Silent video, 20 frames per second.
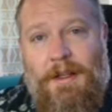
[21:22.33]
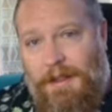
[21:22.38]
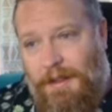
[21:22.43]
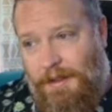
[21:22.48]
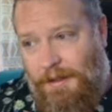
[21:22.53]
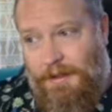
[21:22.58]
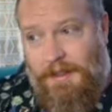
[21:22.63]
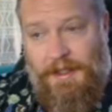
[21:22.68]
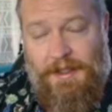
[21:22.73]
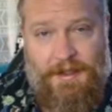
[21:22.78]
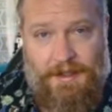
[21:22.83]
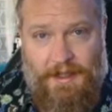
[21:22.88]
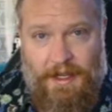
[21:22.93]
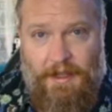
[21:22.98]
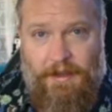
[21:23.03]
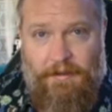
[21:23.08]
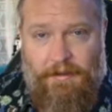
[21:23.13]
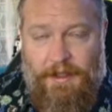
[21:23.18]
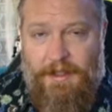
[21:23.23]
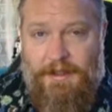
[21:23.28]
Or this
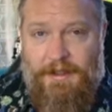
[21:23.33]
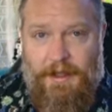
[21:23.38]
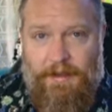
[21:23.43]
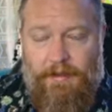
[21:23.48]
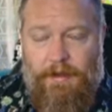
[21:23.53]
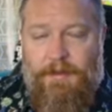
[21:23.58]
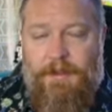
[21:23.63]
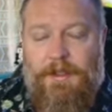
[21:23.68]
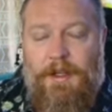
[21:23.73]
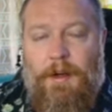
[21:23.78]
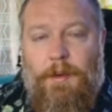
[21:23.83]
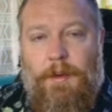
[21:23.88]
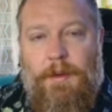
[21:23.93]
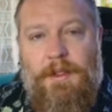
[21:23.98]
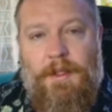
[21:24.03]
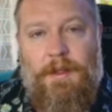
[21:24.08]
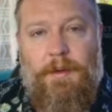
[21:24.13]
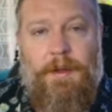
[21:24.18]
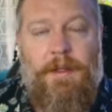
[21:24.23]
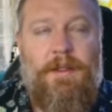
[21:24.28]
level of Star Wars
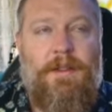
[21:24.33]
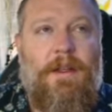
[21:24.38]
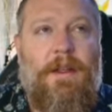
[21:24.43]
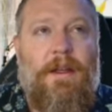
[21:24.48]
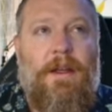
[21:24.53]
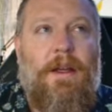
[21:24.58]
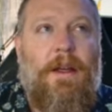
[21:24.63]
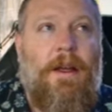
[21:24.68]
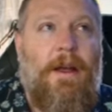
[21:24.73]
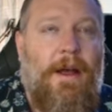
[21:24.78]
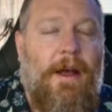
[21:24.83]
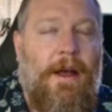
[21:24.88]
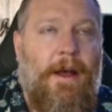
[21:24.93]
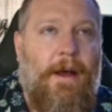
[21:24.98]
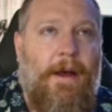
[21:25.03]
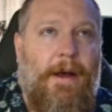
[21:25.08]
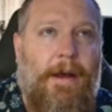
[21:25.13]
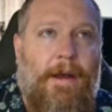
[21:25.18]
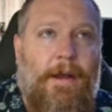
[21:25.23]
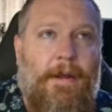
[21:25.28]
anyways.
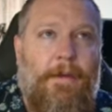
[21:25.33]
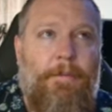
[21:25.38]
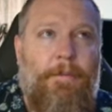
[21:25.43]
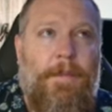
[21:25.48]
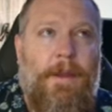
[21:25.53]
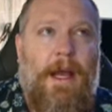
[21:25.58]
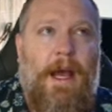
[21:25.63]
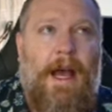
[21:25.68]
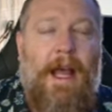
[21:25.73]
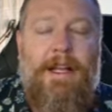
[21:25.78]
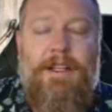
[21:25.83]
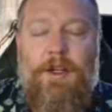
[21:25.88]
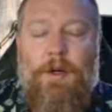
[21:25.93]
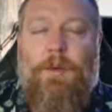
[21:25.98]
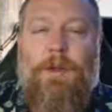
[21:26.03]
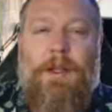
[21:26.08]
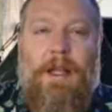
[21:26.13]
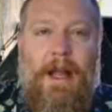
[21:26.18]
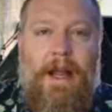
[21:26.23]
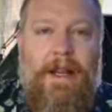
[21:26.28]
I
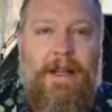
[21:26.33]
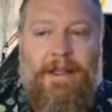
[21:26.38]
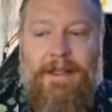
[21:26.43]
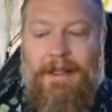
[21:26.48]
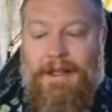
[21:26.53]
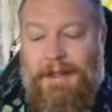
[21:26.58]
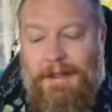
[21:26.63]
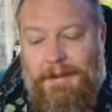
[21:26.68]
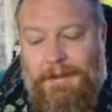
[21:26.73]
don't like